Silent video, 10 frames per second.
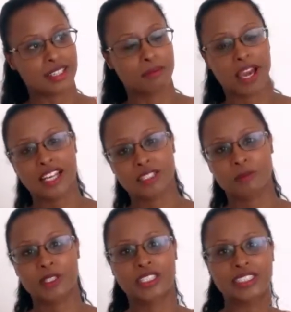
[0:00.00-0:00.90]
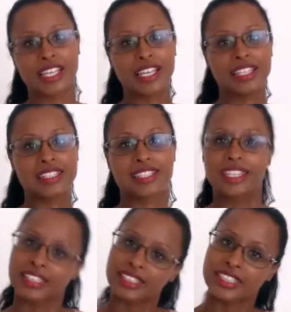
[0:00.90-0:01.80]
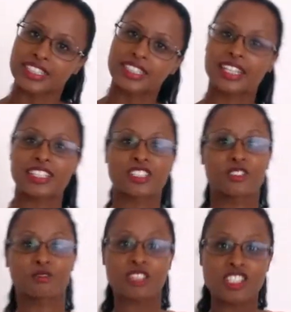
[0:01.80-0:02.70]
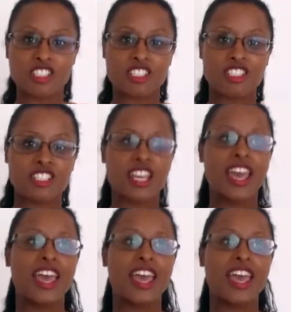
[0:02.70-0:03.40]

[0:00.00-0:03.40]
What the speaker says: my husband is English/Norwegian,